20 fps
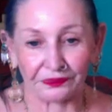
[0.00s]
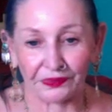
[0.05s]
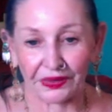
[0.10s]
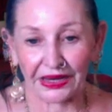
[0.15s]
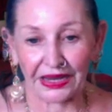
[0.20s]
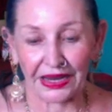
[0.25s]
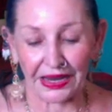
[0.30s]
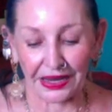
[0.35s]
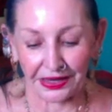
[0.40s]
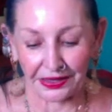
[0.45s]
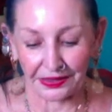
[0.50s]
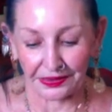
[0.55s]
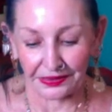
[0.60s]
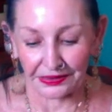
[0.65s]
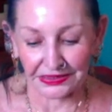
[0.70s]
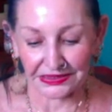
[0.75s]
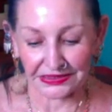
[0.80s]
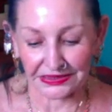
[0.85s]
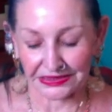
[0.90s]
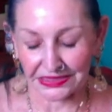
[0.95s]
Okay,
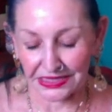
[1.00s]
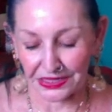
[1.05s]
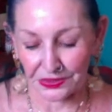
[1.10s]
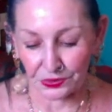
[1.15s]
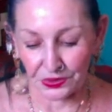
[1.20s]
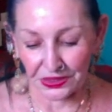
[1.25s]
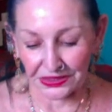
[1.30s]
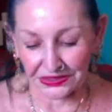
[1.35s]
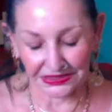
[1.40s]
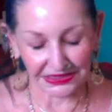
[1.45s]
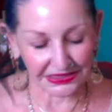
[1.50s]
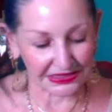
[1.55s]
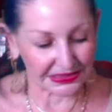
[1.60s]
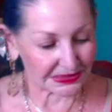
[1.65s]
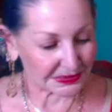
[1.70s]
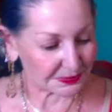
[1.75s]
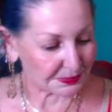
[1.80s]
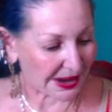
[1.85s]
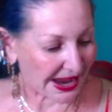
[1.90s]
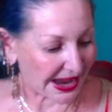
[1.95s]
let's see what's
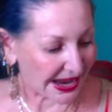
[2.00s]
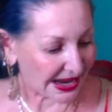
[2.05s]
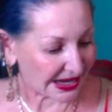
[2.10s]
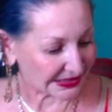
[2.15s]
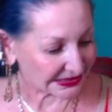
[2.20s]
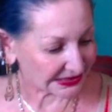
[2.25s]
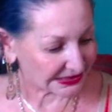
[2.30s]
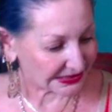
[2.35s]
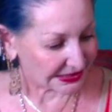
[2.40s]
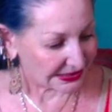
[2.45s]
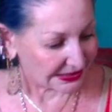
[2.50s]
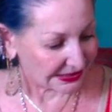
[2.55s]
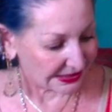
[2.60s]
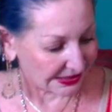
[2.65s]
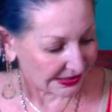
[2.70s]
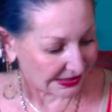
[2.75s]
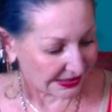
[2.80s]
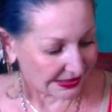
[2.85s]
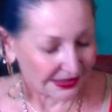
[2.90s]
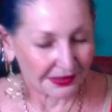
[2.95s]
his past.
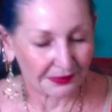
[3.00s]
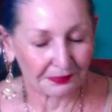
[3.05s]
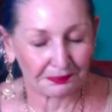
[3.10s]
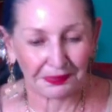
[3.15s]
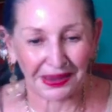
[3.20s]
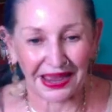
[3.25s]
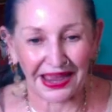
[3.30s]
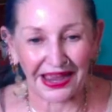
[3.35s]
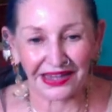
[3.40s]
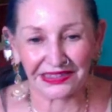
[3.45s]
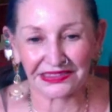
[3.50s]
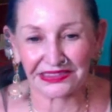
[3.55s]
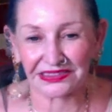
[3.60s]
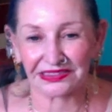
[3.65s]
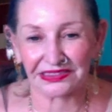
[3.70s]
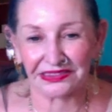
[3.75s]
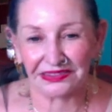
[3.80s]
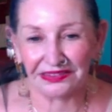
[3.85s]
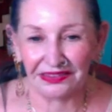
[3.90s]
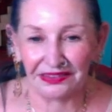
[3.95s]

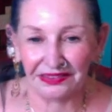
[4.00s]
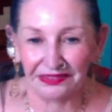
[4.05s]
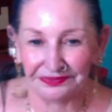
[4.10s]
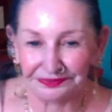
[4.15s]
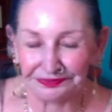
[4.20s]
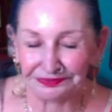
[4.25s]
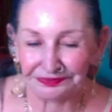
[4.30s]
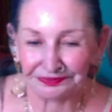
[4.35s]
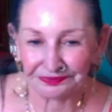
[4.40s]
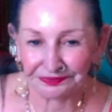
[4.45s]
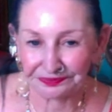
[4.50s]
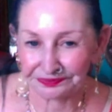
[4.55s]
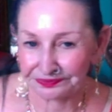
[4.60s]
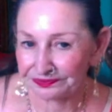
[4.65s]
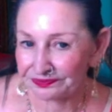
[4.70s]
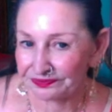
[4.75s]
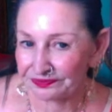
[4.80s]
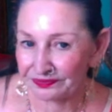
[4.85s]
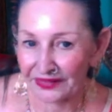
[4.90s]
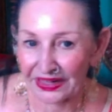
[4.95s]
Past.
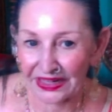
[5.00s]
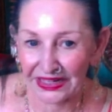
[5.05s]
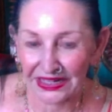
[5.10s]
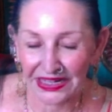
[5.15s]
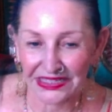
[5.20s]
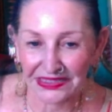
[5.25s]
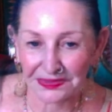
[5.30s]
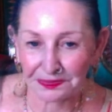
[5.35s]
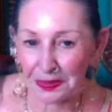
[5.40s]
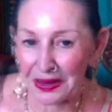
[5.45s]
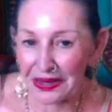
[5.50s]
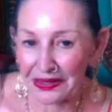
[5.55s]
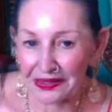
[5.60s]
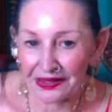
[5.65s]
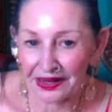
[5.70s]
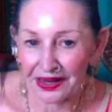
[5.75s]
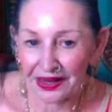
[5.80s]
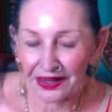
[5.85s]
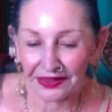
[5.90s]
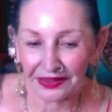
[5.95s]
He's
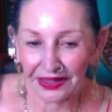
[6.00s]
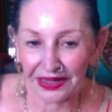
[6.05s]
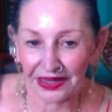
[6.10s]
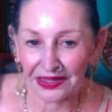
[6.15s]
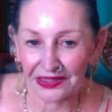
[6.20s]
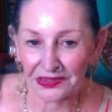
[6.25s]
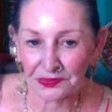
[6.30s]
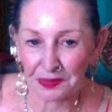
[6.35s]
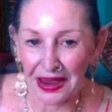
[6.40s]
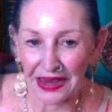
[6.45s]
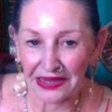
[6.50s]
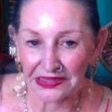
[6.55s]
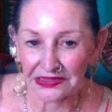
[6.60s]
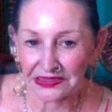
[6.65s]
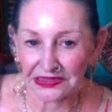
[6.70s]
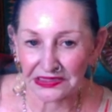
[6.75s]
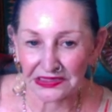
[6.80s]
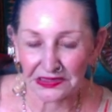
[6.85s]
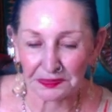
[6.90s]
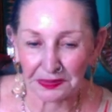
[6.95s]
been his
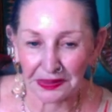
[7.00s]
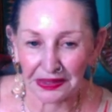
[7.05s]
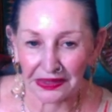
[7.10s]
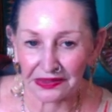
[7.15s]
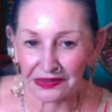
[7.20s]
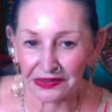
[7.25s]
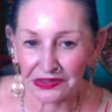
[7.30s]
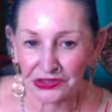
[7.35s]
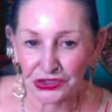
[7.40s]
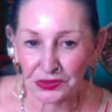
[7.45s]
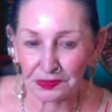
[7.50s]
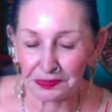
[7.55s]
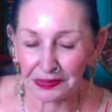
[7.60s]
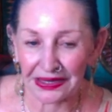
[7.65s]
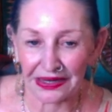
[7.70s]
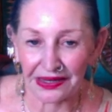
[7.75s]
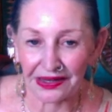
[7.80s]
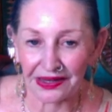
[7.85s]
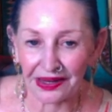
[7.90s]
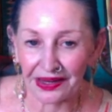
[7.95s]
past has been to
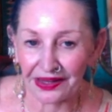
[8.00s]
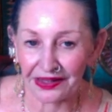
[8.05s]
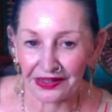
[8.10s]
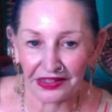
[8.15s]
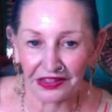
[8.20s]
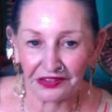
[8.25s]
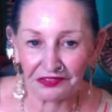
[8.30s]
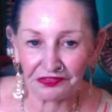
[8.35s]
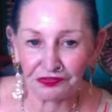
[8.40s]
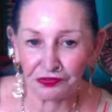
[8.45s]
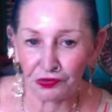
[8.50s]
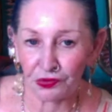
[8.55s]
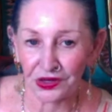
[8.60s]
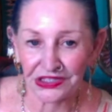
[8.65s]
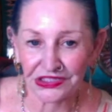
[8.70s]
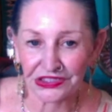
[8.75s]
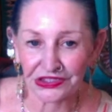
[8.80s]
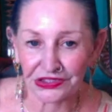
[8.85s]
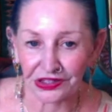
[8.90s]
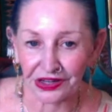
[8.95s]
be an
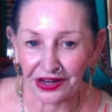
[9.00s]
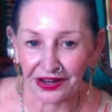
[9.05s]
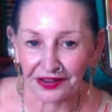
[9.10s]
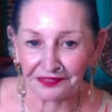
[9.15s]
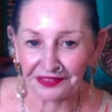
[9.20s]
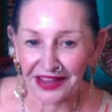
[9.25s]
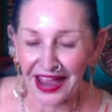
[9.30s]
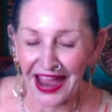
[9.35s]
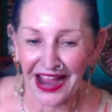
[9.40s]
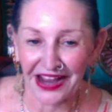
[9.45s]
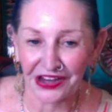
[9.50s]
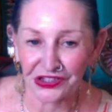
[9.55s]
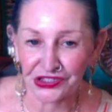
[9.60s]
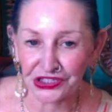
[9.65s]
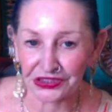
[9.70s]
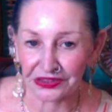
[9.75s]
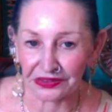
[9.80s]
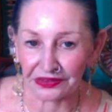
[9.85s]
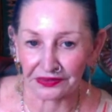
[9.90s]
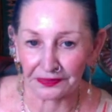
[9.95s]
enforcer of
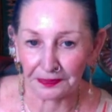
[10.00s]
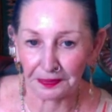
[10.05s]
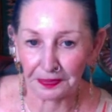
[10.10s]
action